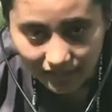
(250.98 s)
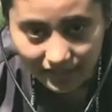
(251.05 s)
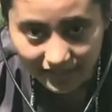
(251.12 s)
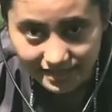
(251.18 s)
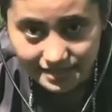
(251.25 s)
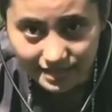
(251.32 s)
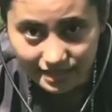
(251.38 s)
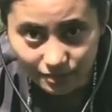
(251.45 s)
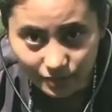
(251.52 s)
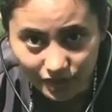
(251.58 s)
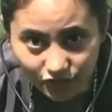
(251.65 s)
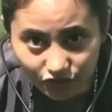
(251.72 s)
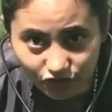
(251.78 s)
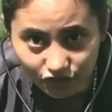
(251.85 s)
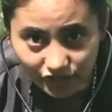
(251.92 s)
Lastly, we
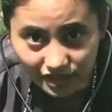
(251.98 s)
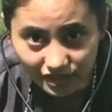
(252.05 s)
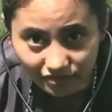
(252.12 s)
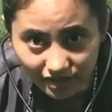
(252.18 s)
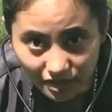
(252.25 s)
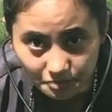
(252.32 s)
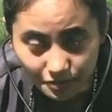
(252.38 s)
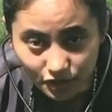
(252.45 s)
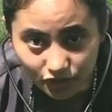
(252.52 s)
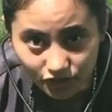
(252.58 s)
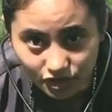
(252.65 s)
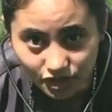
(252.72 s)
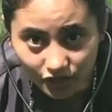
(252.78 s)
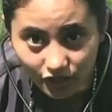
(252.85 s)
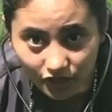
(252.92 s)
could do a direct
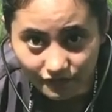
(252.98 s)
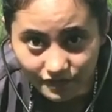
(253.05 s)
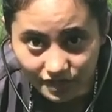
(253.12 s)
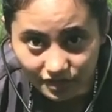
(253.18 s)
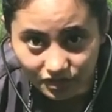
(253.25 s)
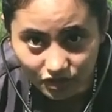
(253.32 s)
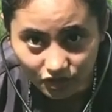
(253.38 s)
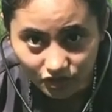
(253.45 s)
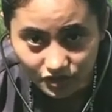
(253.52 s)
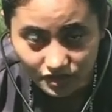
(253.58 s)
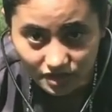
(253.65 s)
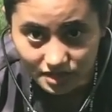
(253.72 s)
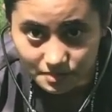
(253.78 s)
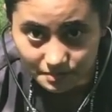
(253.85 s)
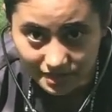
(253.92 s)
percussion of the
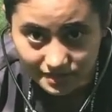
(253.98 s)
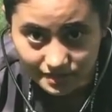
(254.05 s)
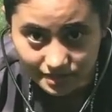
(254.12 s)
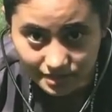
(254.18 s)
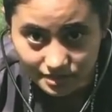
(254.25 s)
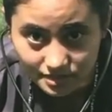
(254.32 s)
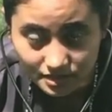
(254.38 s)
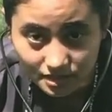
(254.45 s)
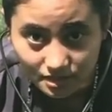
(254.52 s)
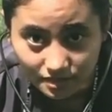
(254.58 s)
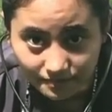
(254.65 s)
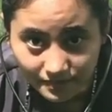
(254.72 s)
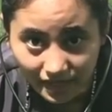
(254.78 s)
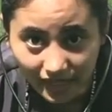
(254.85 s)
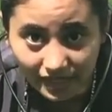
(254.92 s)
intercostal spaces.
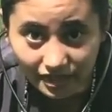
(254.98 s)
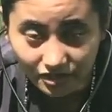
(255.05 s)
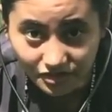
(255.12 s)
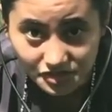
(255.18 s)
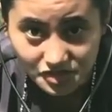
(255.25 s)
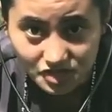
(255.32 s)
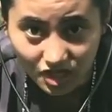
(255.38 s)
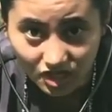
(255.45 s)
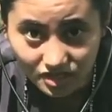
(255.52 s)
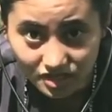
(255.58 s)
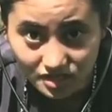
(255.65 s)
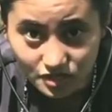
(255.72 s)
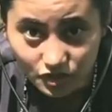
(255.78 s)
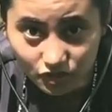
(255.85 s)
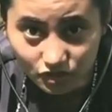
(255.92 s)
An increased
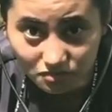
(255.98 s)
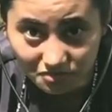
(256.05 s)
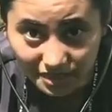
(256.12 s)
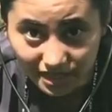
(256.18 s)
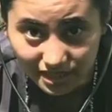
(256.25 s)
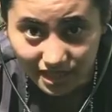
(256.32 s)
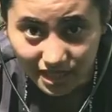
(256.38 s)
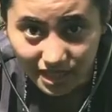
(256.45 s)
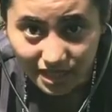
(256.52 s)
dullness could mean